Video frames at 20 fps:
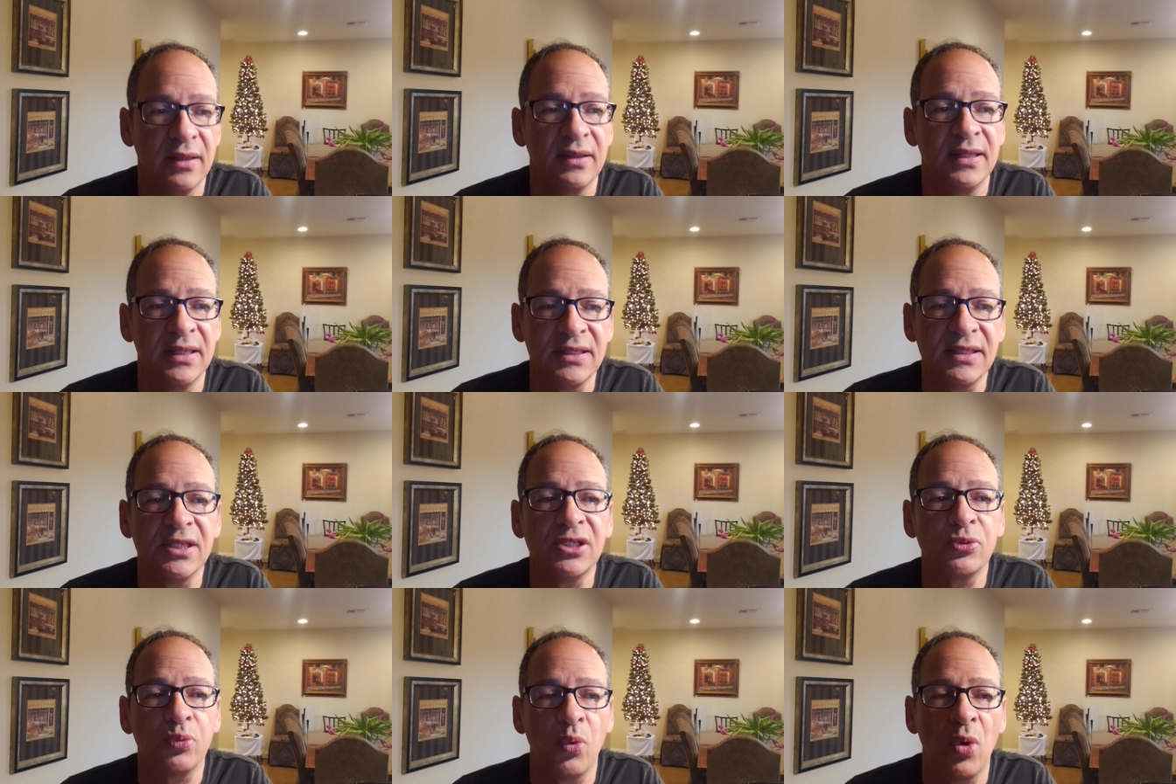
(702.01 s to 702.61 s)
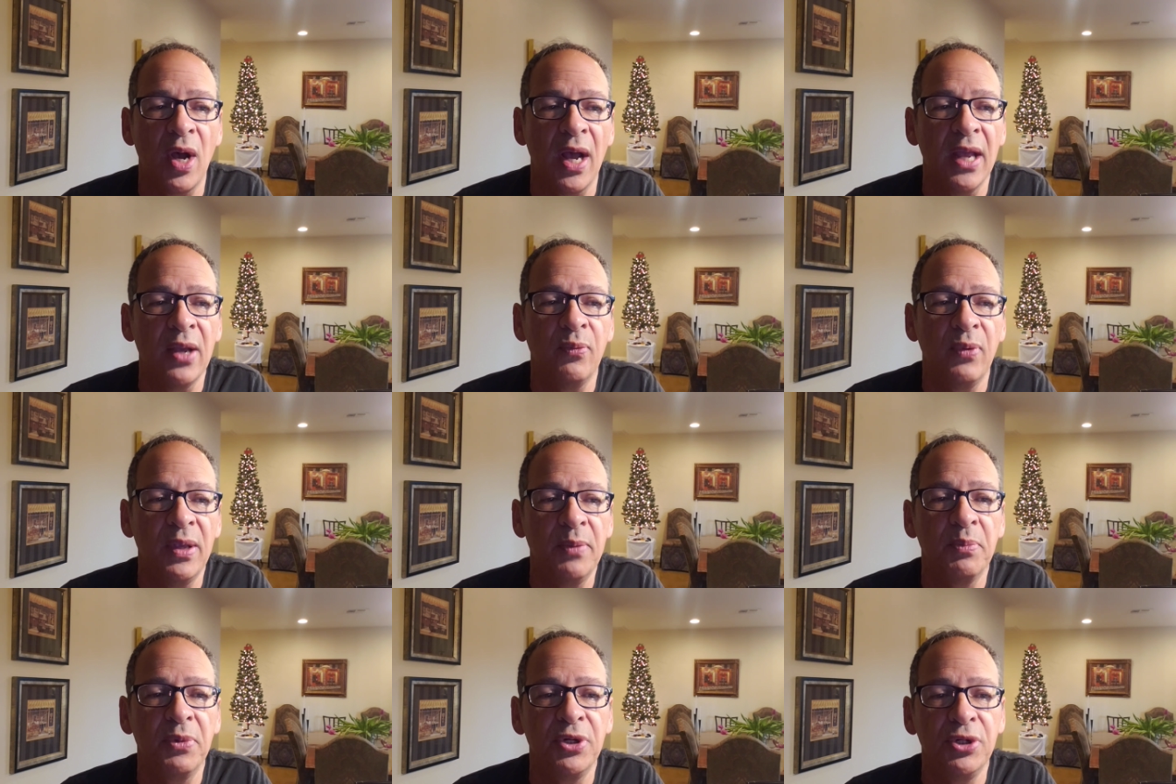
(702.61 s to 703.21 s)
This is why
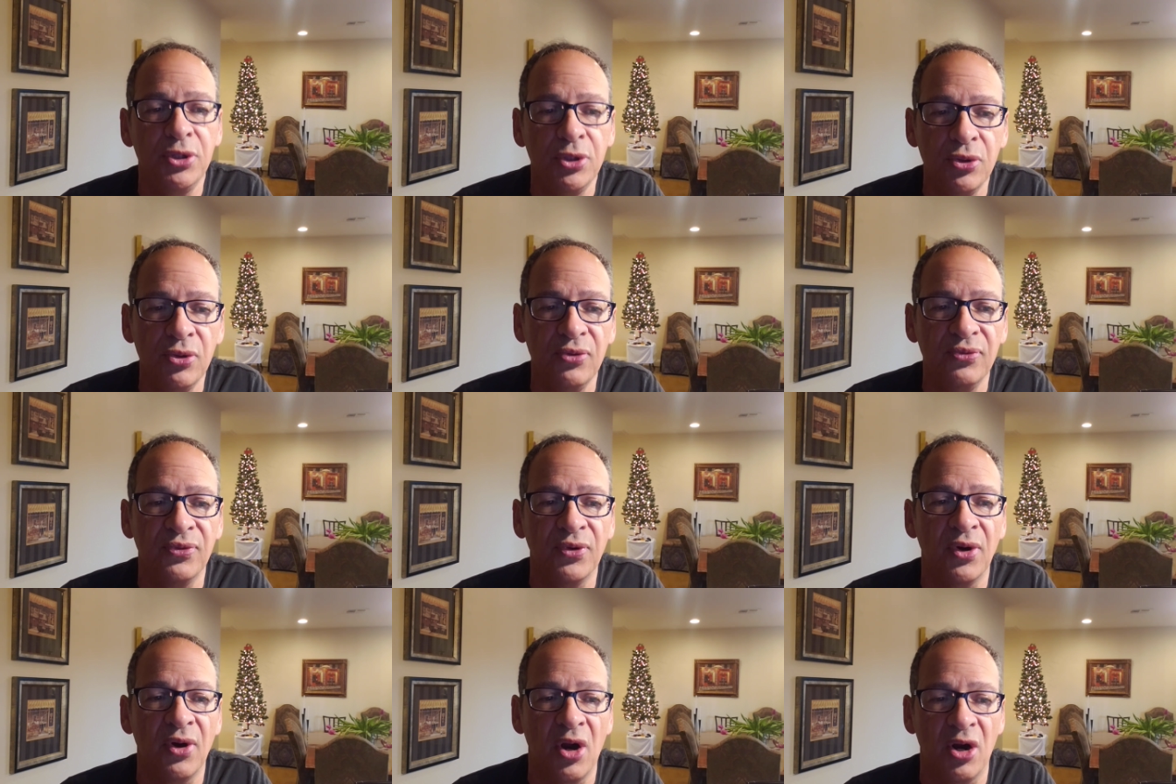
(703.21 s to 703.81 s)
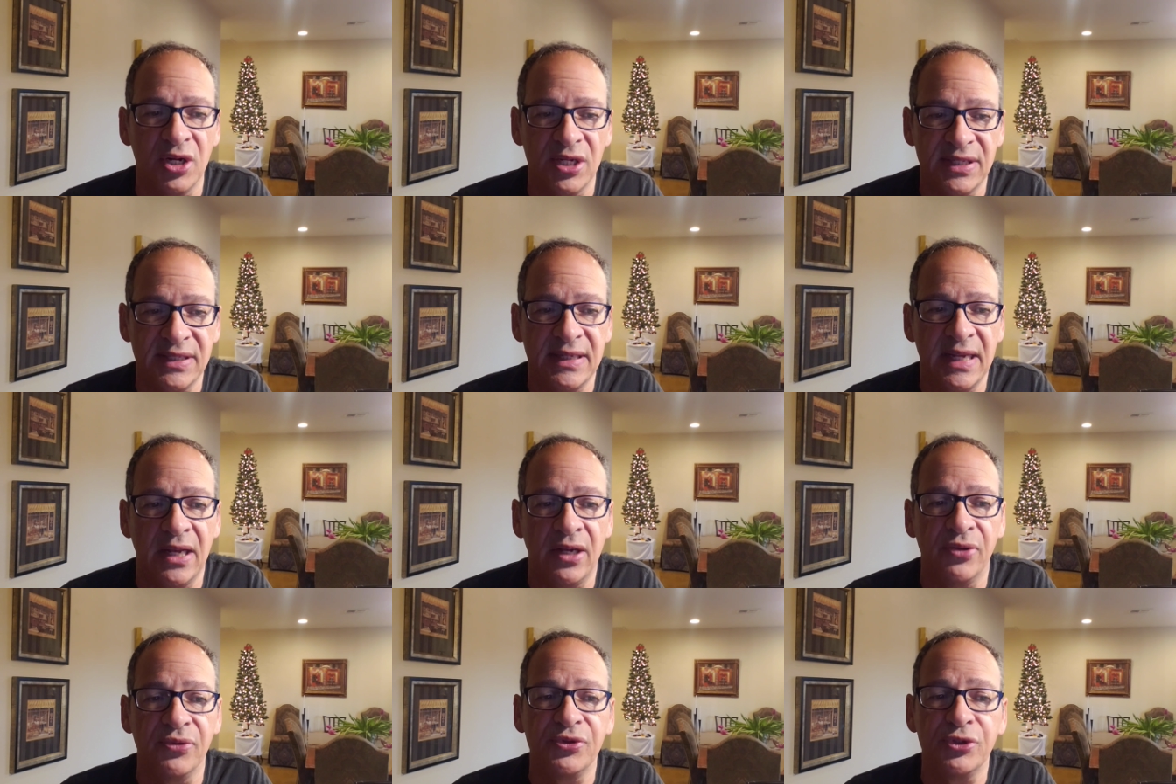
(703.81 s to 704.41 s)
we maneuver
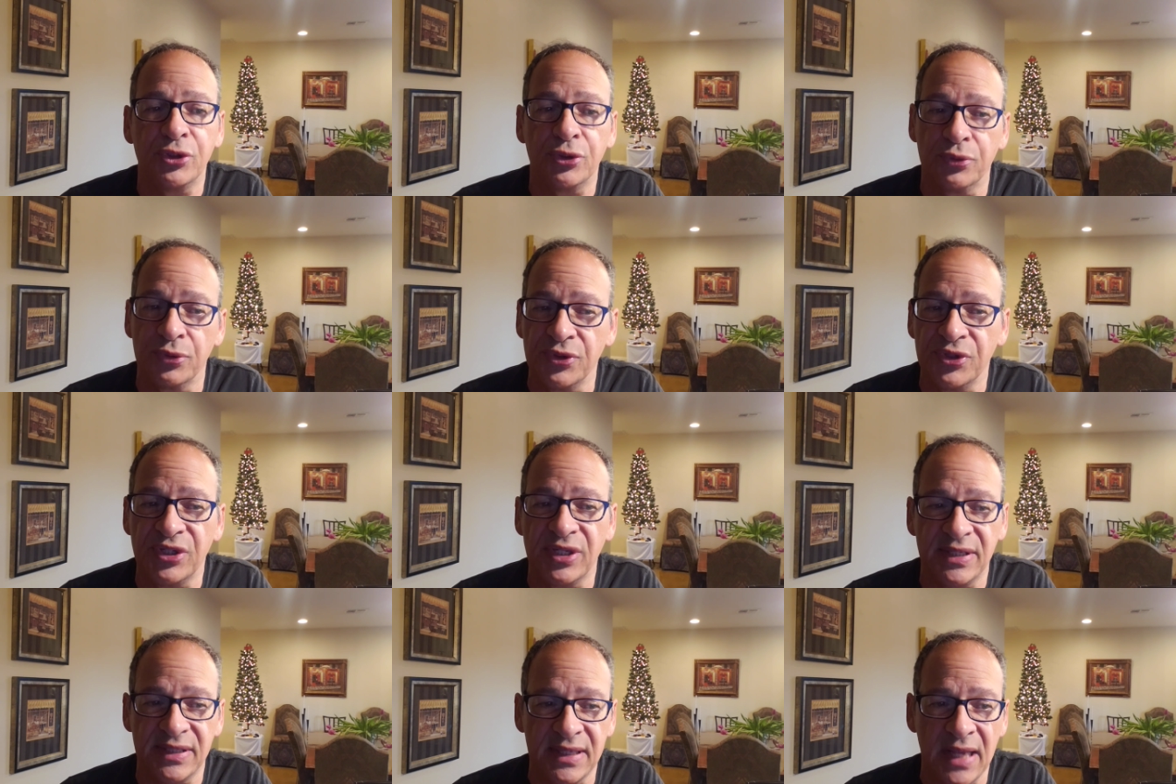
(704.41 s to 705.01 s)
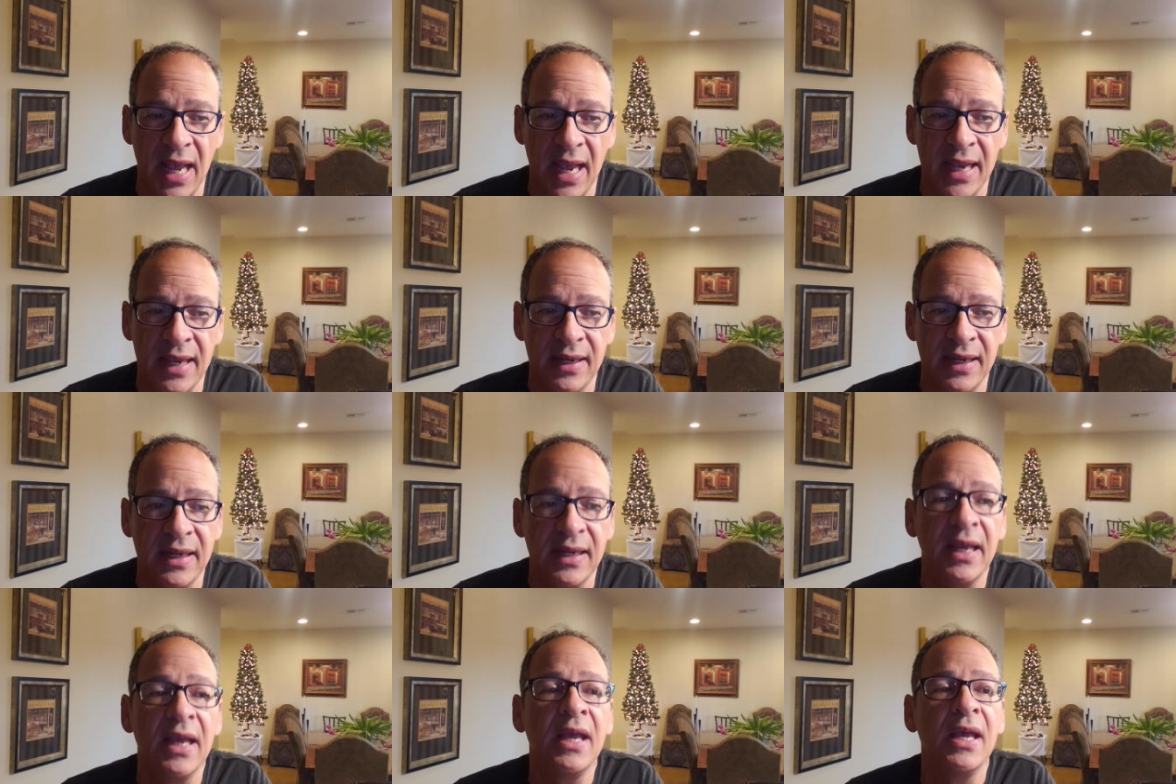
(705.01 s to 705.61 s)
ourselves through
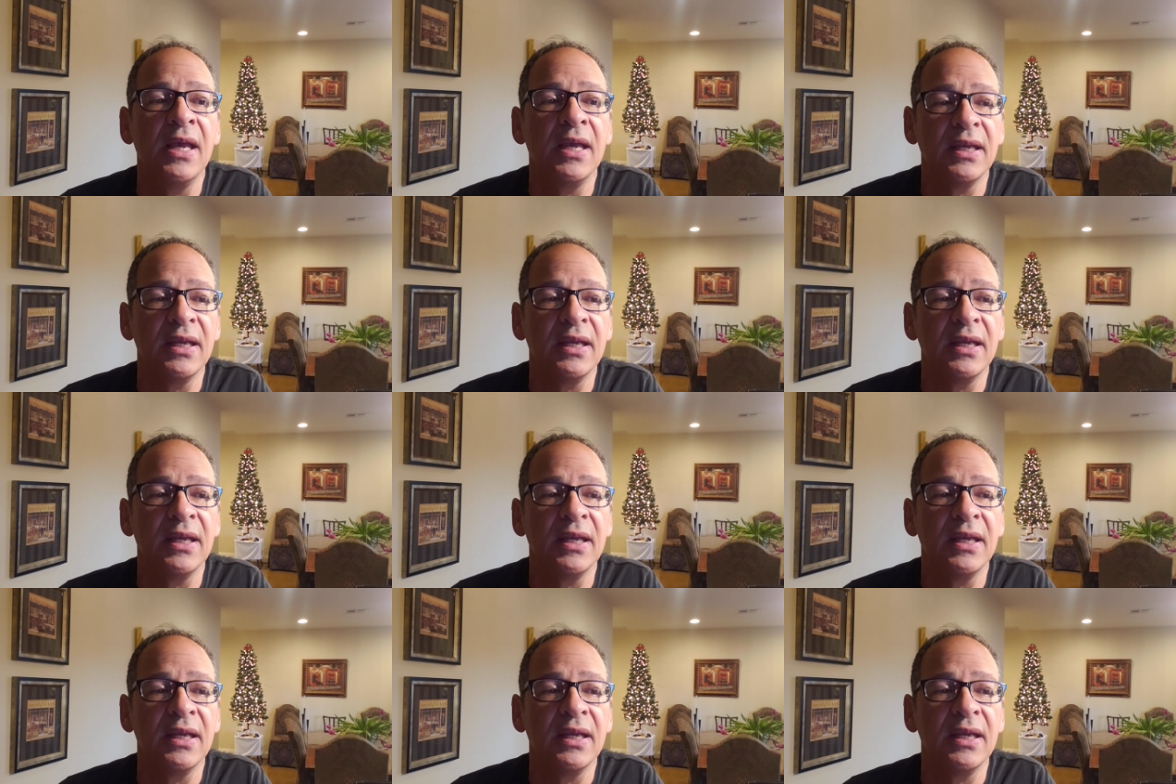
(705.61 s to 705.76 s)
society,